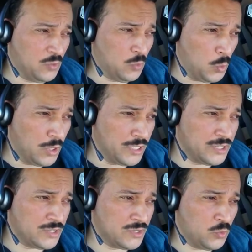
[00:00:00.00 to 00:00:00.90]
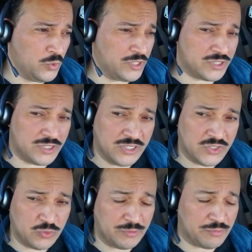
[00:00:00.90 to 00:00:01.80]
one which
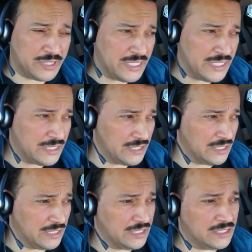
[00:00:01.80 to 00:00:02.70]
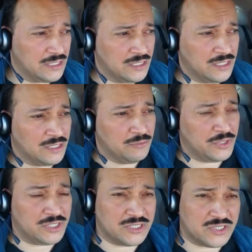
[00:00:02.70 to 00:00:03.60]
is repeatedly
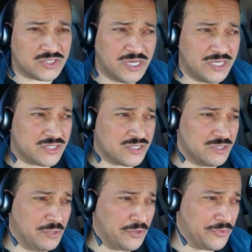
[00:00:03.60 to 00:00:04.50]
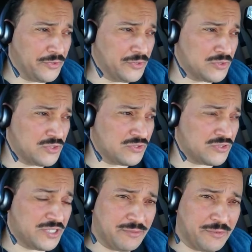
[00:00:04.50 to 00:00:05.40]
being discussed among those who
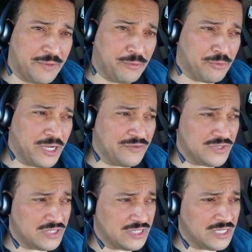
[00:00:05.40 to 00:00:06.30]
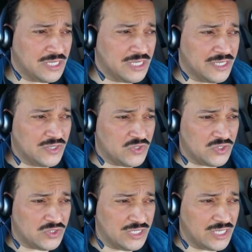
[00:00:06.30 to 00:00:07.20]
study Bible prophecy, is
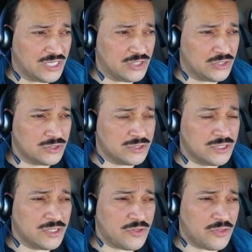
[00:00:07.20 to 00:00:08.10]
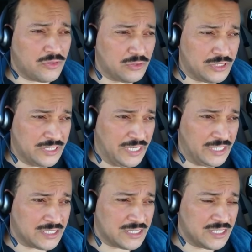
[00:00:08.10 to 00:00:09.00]
Ezekiel
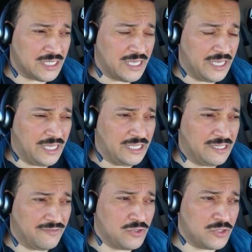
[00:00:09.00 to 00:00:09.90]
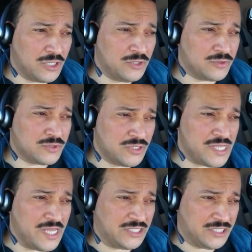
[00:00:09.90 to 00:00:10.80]
38. And if you go to
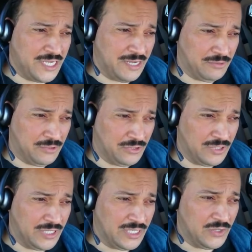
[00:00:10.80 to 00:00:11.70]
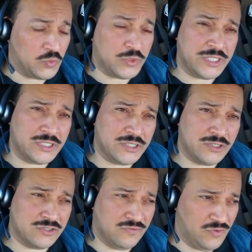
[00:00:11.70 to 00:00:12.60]
that chapter, read
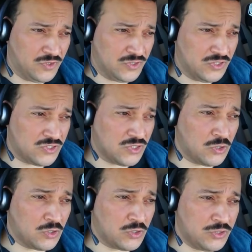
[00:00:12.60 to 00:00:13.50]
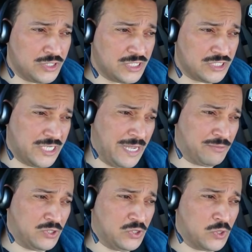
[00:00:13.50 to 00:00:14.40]
those verses early in the
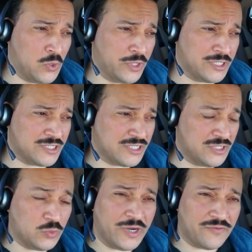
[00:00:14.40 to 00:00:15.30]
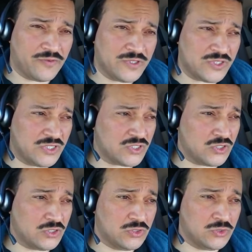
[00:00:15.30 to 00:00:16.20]
chapter, you're going to see references
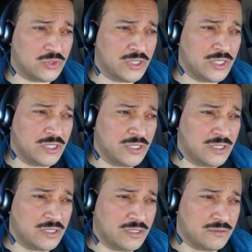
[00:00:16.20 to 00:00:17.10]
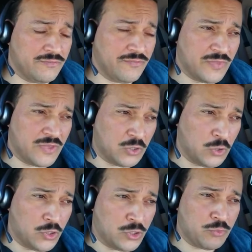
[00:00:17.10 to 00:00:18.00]
to the
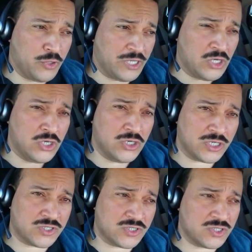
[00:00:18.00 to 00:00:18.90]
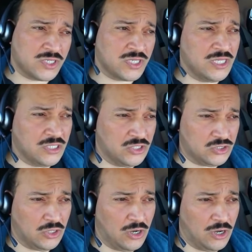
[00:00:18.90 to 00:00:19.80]
Lord putting hooks in the
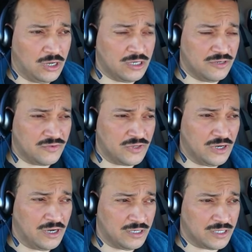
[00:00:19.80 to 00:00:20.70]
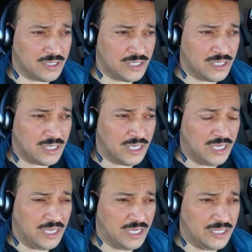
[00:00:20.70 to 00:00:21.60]
jaw of Gog.
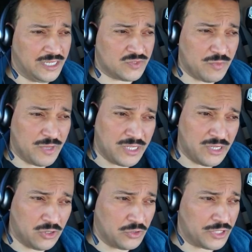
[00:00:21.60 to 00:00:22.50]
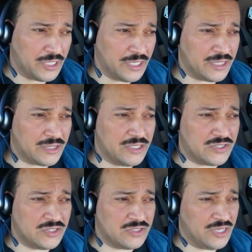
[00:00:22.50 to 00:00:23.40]
And as many are looking at
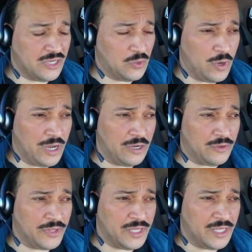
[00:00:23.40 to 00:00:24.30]
this and saying, wow,